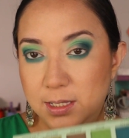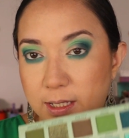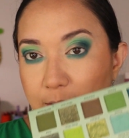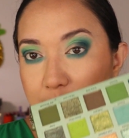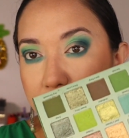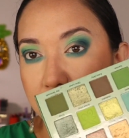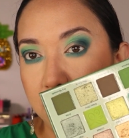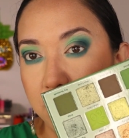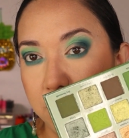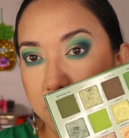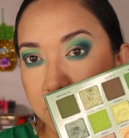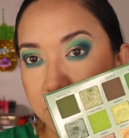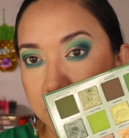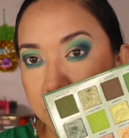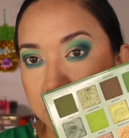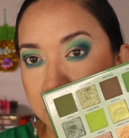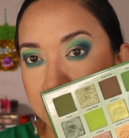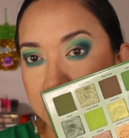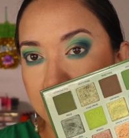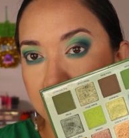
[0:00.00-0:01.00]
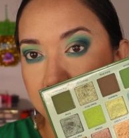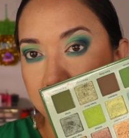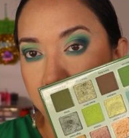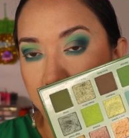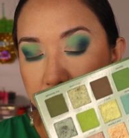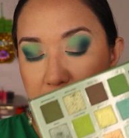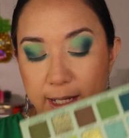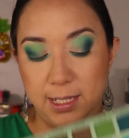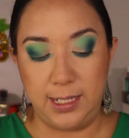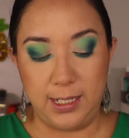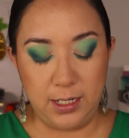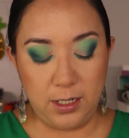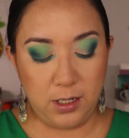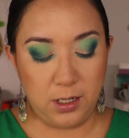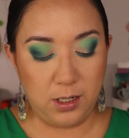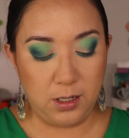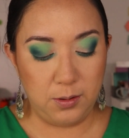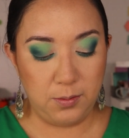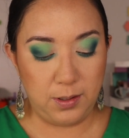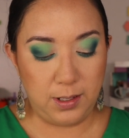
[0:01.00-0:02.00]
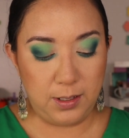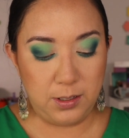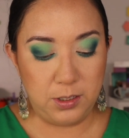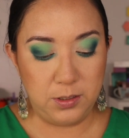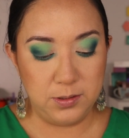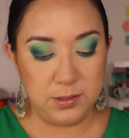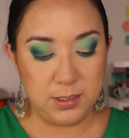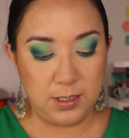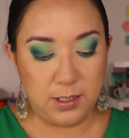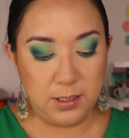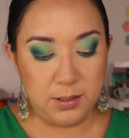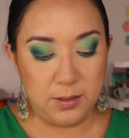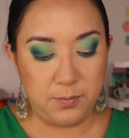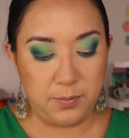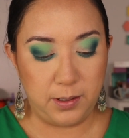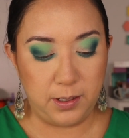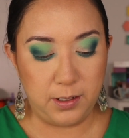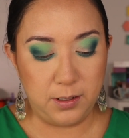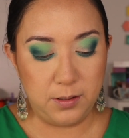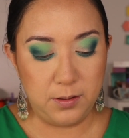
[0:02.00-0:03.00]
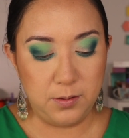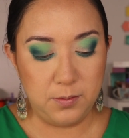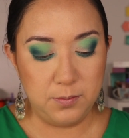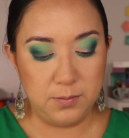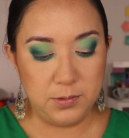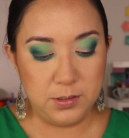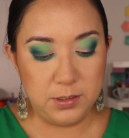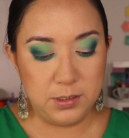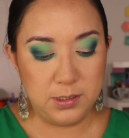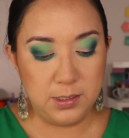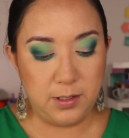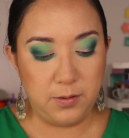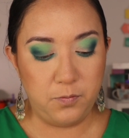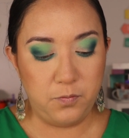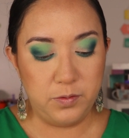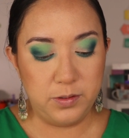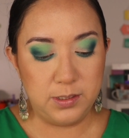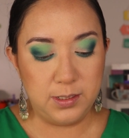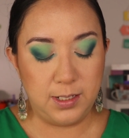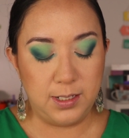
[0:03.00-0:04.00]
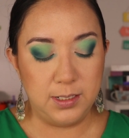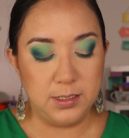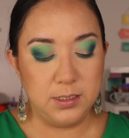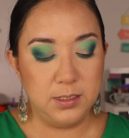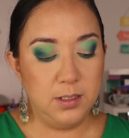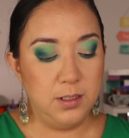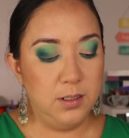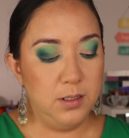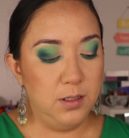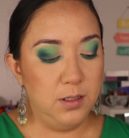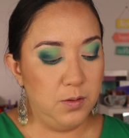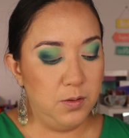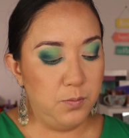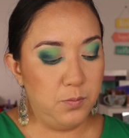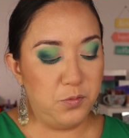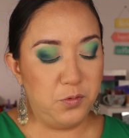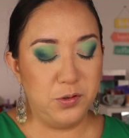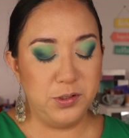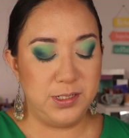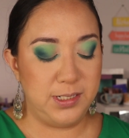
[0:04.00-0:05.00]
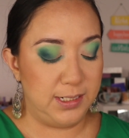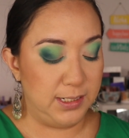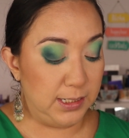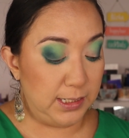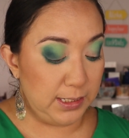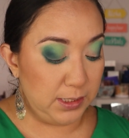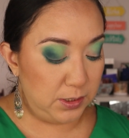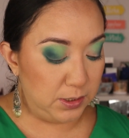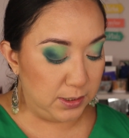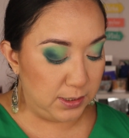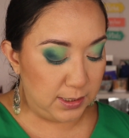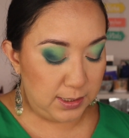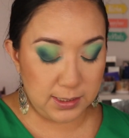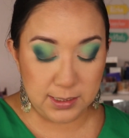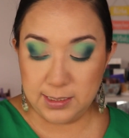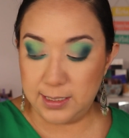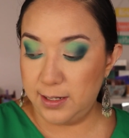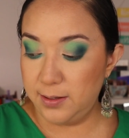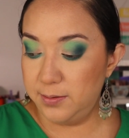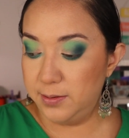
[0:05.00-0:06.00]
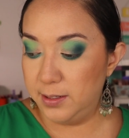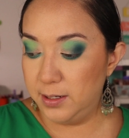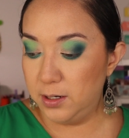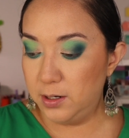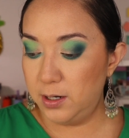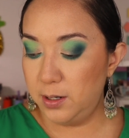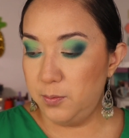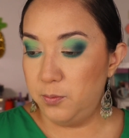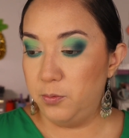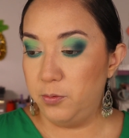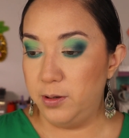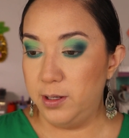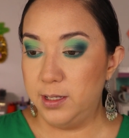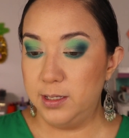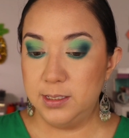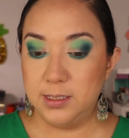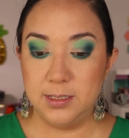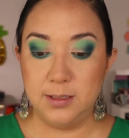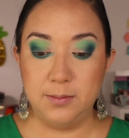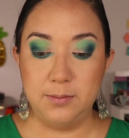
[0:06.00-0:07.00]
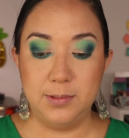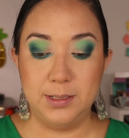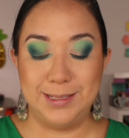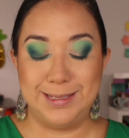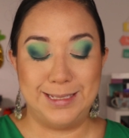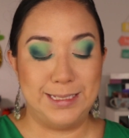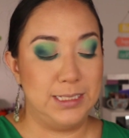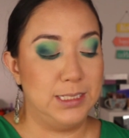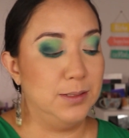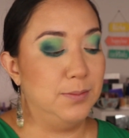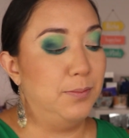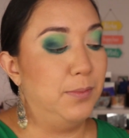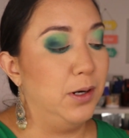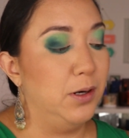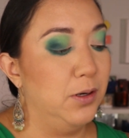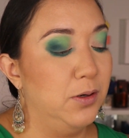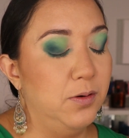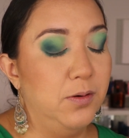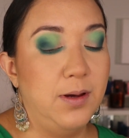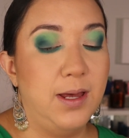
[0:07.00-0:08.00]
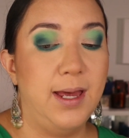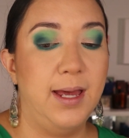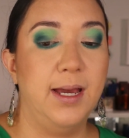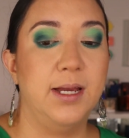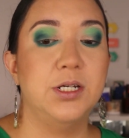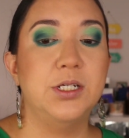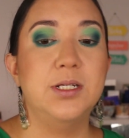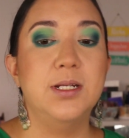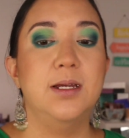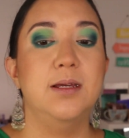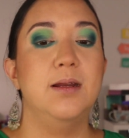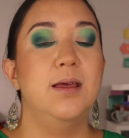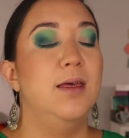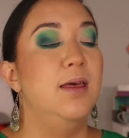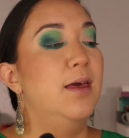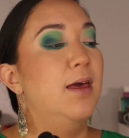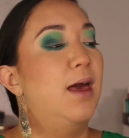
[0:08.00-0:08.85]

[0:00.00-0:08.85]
I'm gonna go into gin right here and use that on the bottom just to emphasize more chili goodness down there and bring some sparkle action.